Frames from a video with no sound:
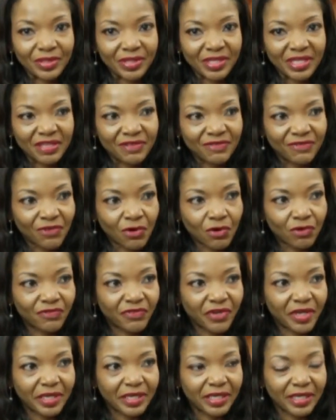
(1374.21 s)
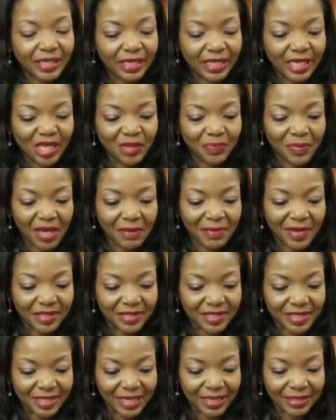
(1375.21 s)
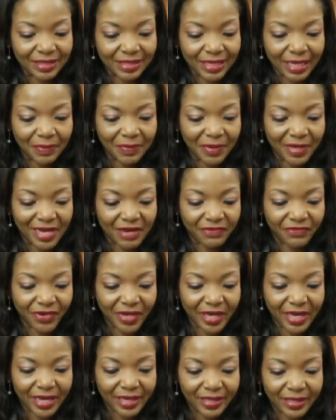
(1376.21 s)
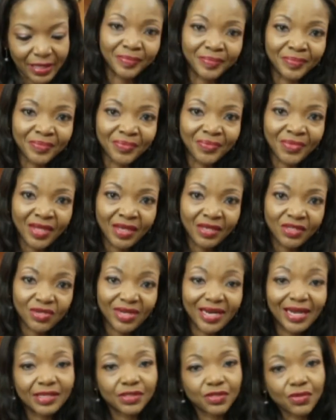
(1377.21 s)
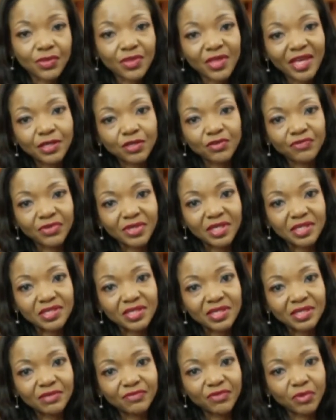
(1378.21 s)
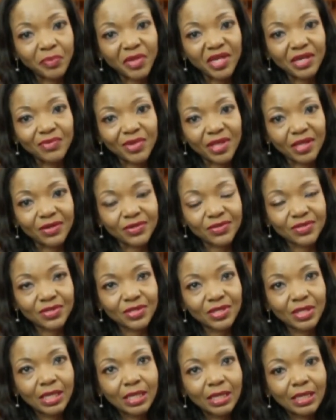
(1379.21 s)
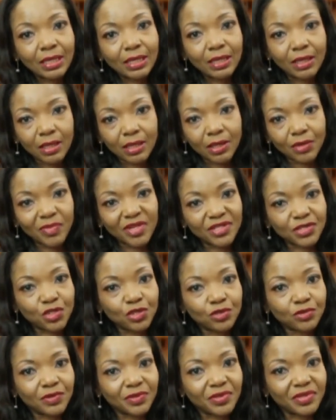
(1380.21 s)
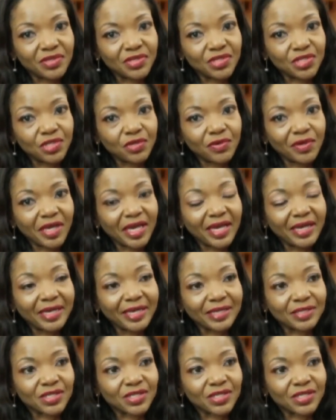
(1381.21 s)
the evolving e-payments landscape in Africa. So I'd like to thank you for listening, for being with us. God bless you, and see you again next